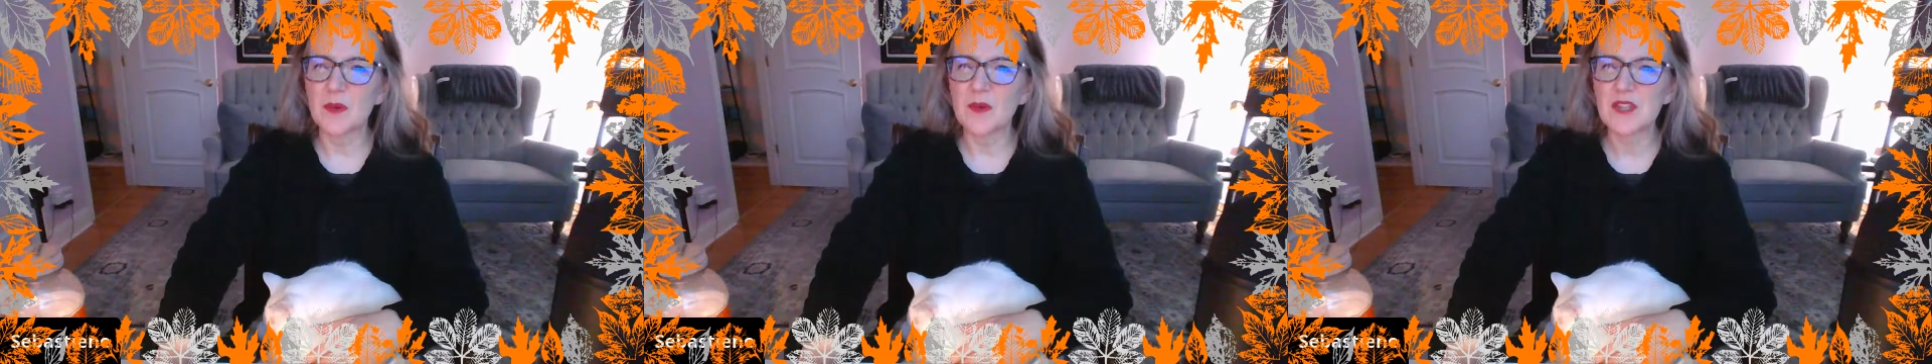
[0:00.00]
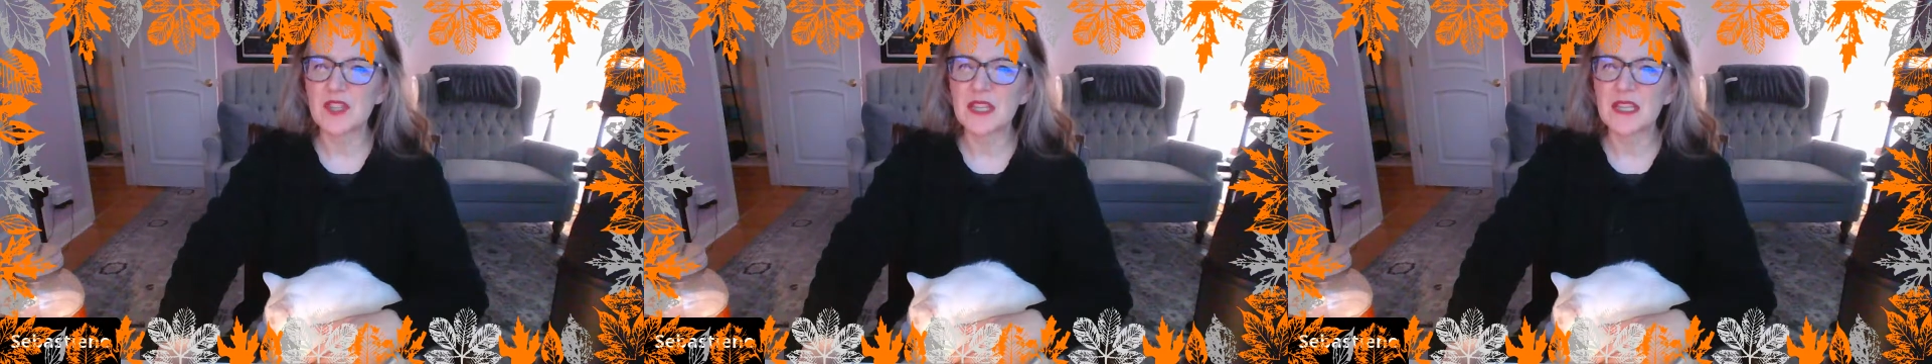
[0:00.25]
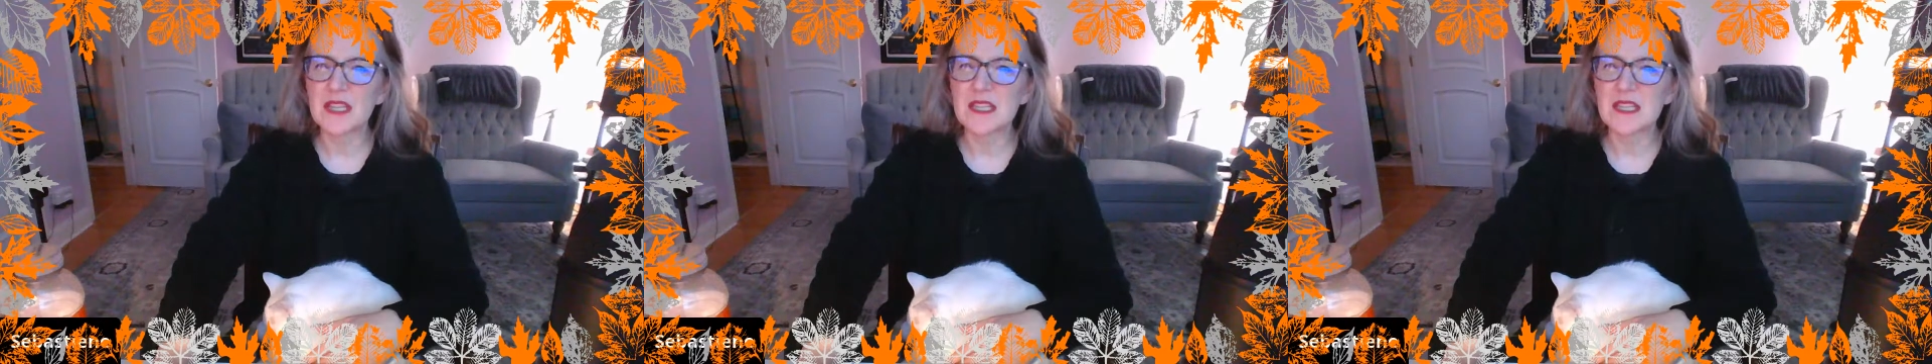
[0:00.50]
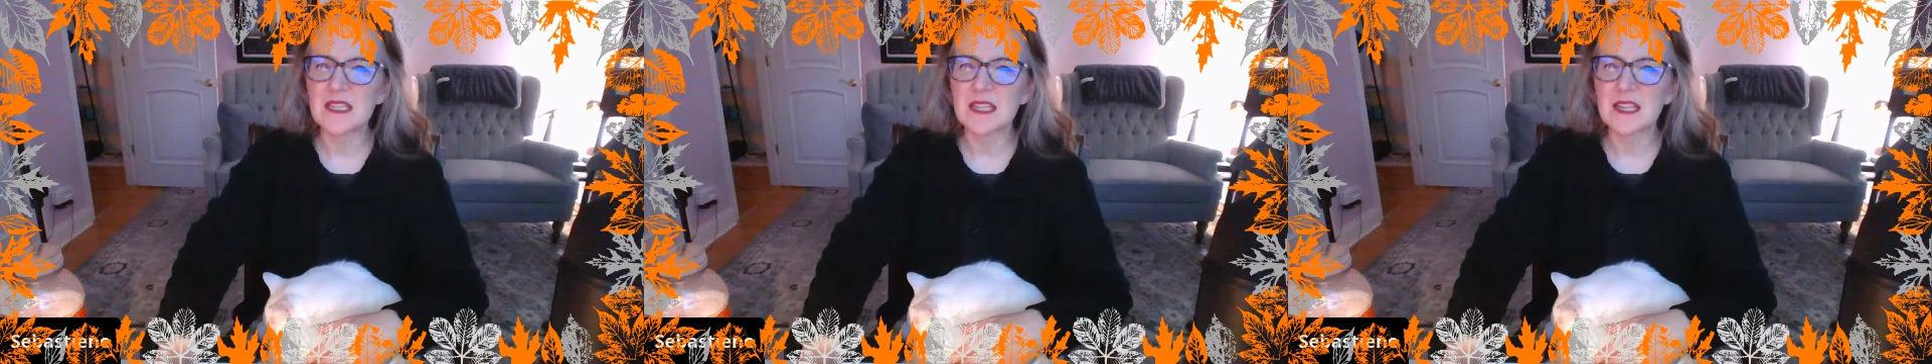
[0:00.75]

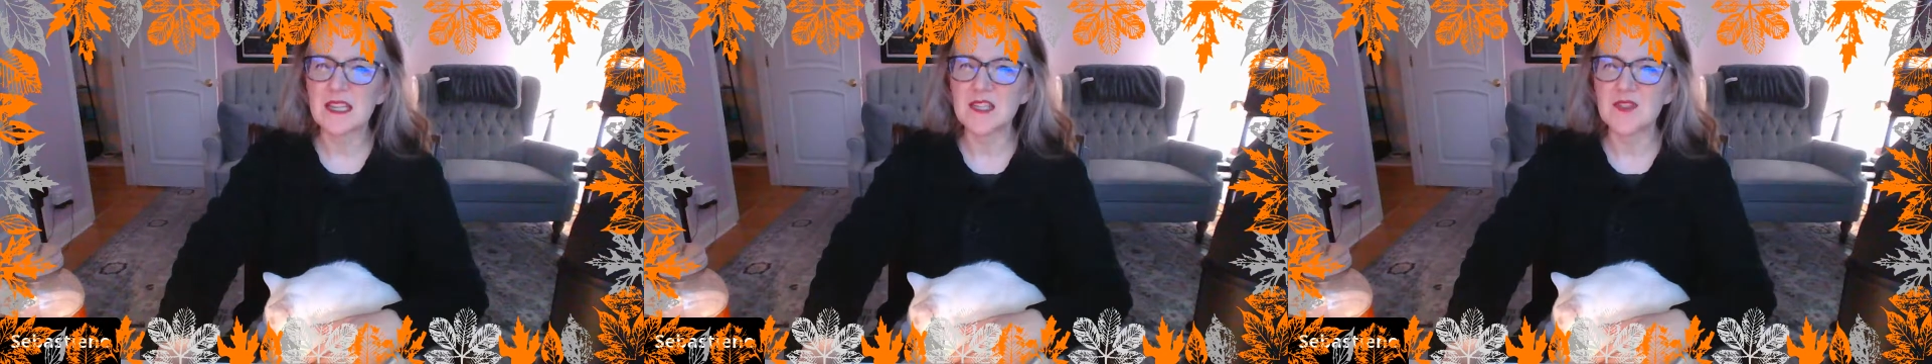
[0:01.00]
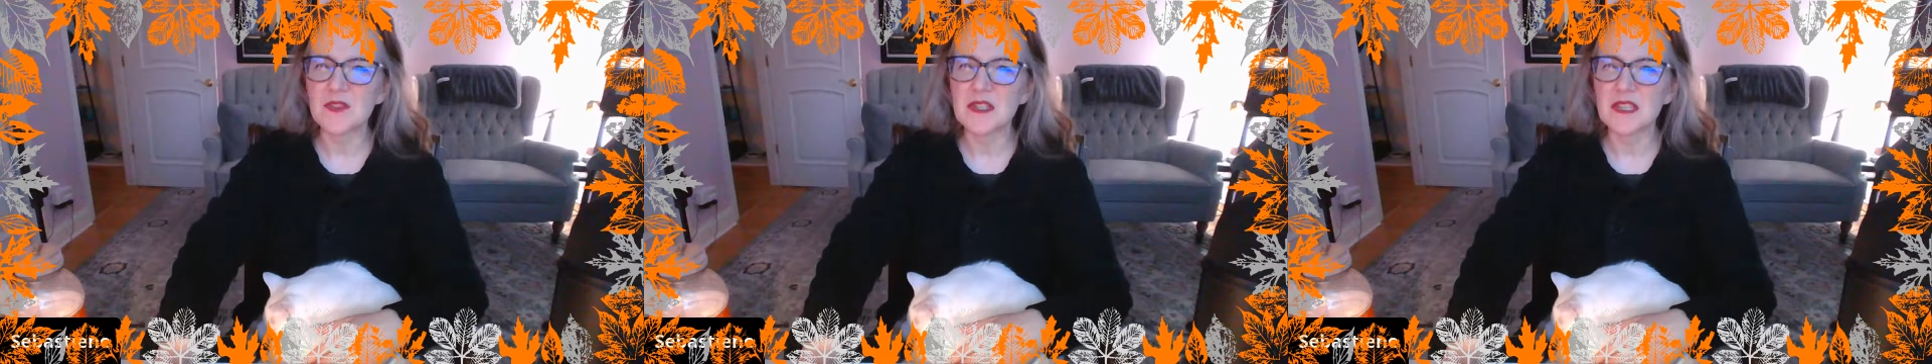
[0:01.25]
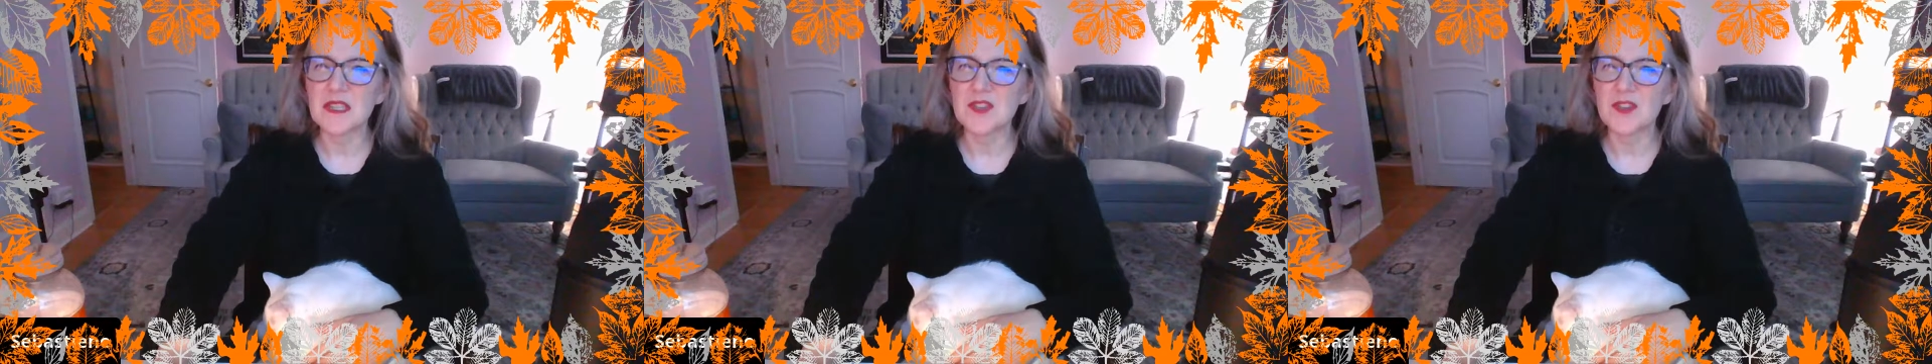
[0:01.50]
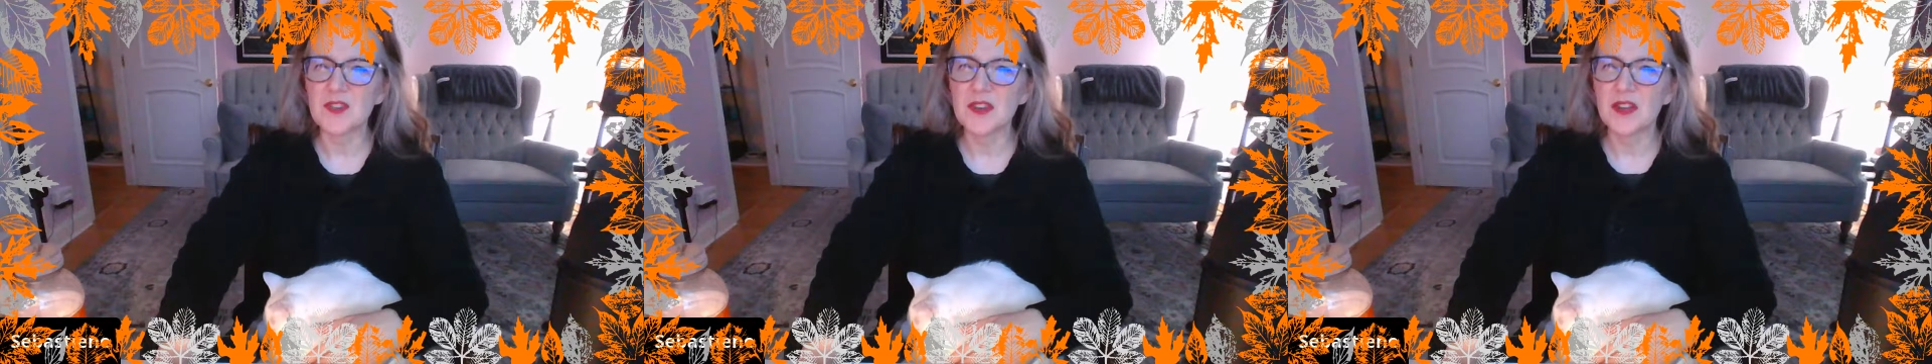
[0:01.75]
Portuguese and a history
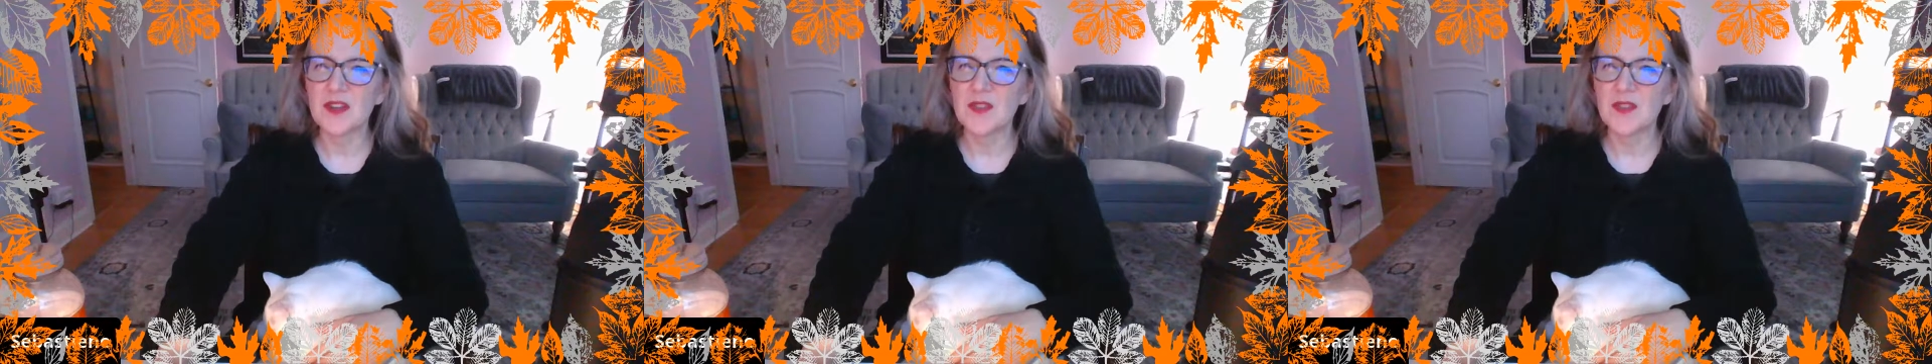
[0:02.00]
teacher.